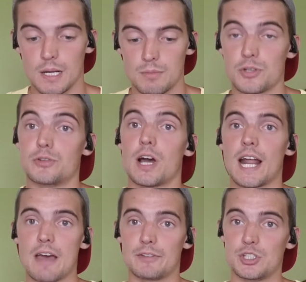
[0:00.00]
So
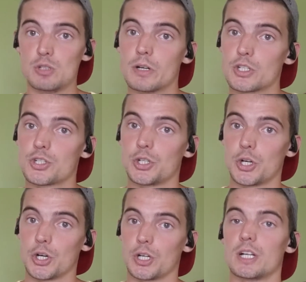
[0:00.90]
not having too much
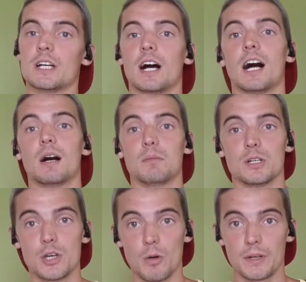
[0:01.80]
sugar
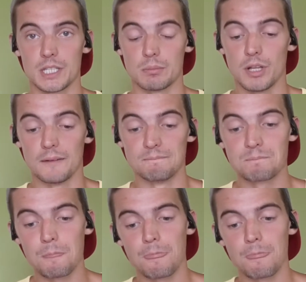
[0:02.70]
going in the blood.